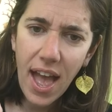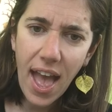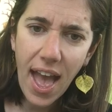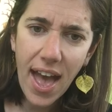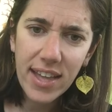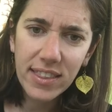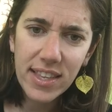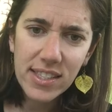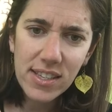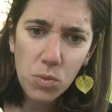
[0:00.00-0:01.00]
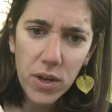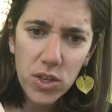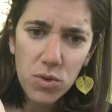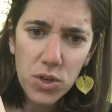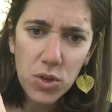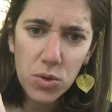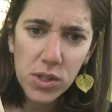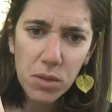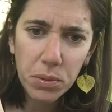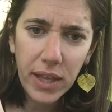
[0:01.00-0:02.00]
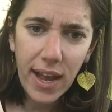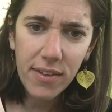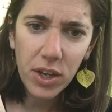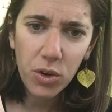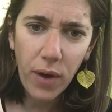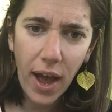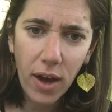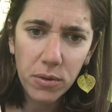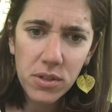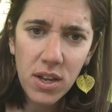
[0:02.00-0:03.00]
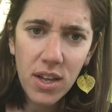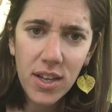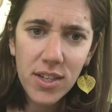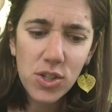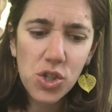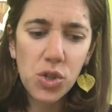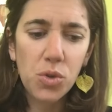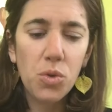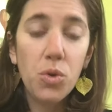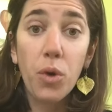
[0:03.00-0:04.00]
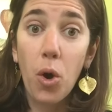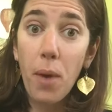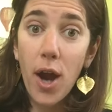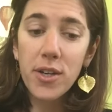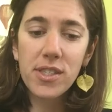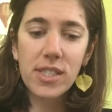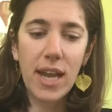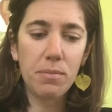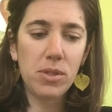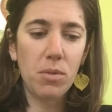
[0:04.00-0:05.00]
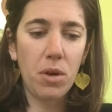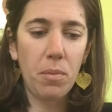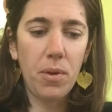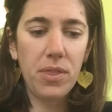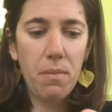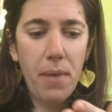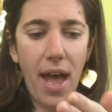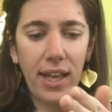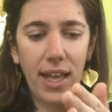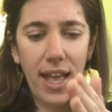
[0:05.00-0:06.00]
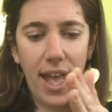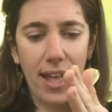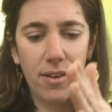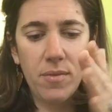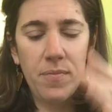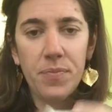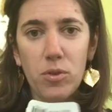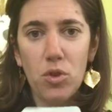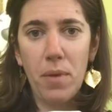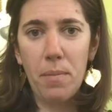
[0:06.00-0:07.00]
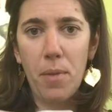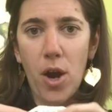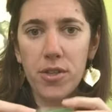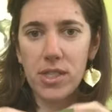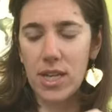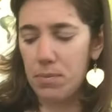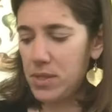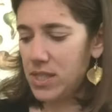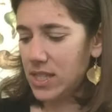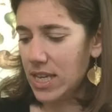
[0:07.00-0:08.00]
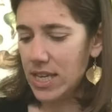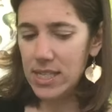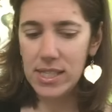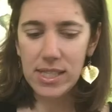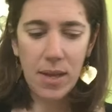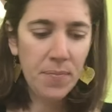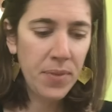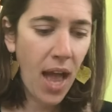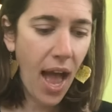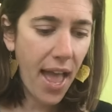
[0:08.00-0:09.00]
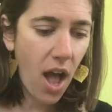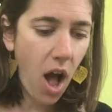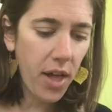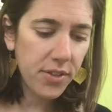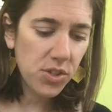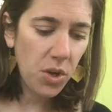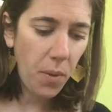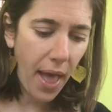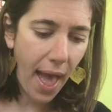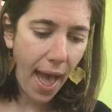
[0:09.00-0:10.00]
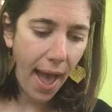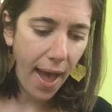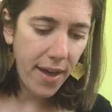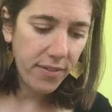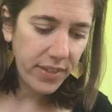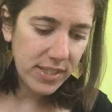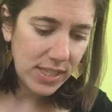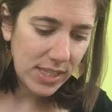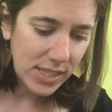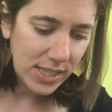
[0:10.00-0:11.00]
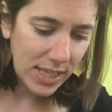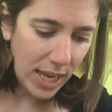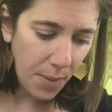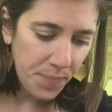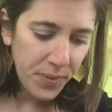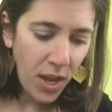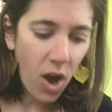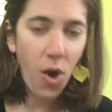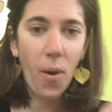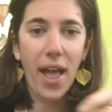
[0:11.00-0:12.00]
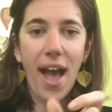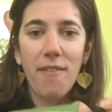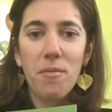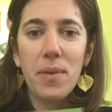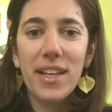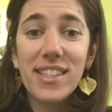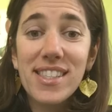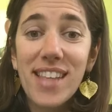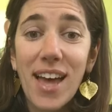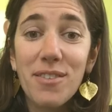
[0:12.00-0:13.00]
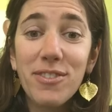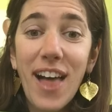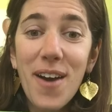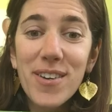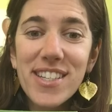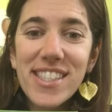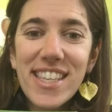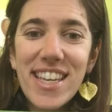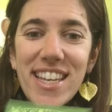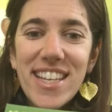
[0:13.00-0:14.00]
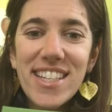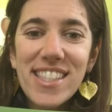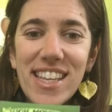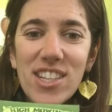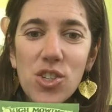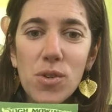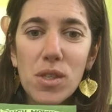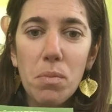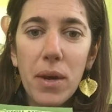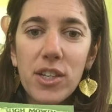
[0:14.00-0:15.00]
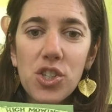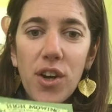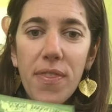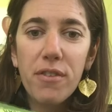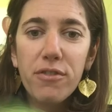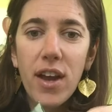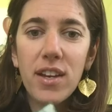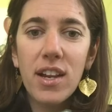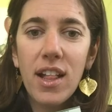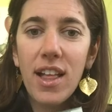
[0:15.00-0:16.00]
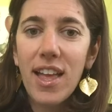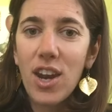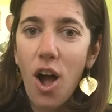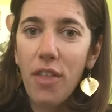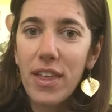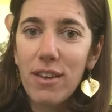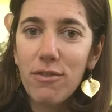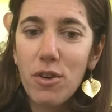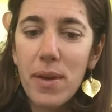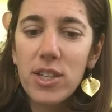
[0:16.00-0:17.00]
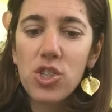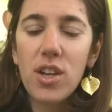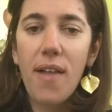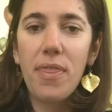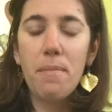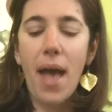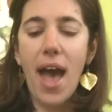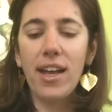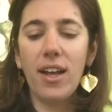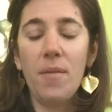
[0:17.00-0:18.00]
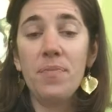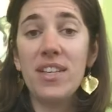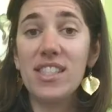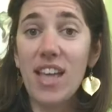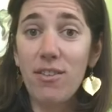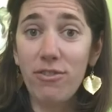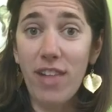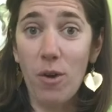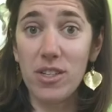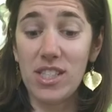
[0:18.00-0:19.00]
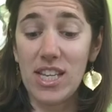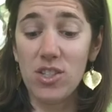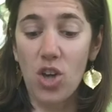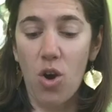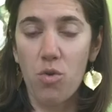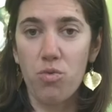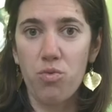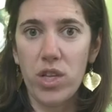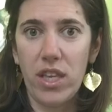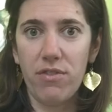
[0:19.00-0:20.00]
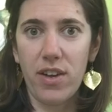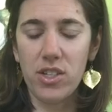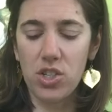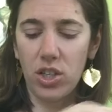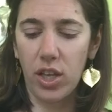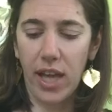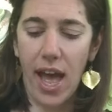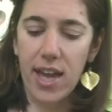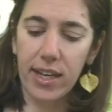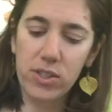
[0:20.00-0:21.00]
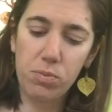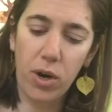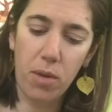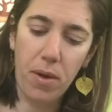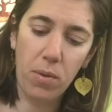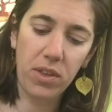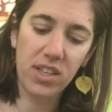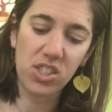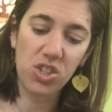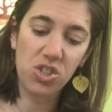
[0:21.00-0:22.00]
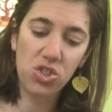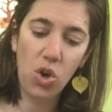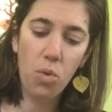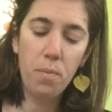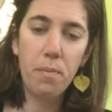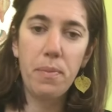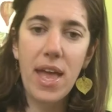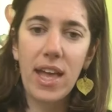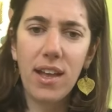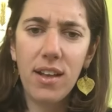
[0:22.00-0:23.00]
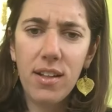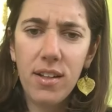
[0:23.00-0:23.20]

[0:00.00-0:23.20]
and this is what you use to plant in the ground to grow parsnips. I'm going to put them back in. These are my parsnip seeds. I also have, let's see, I have big sunflower seeds. See, it shows the picture on the front and all the information on the back. Sunflower seeds are really fun to look at and experiment with because they're so big.